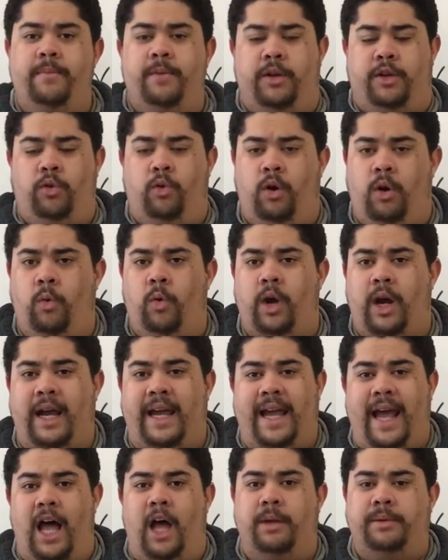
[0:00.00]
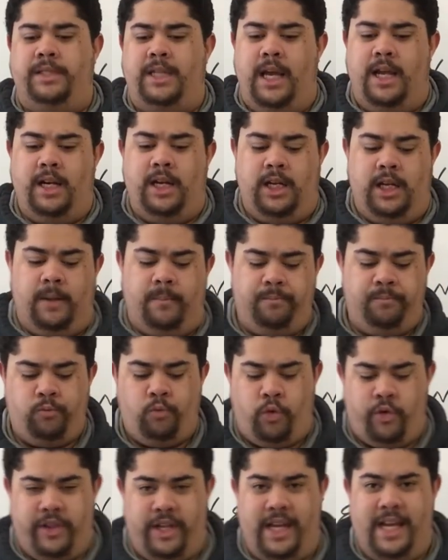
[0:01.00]
If you want to work a gallop technique
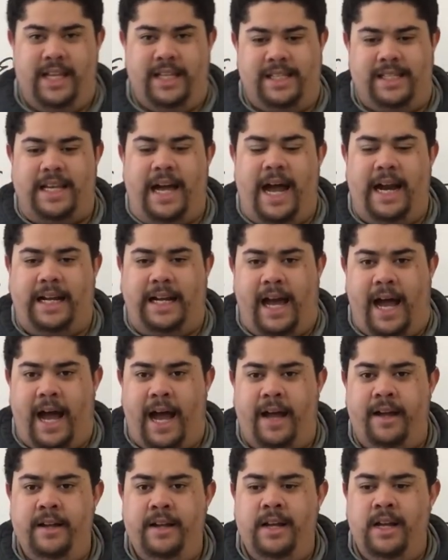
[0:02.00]
where the inside guy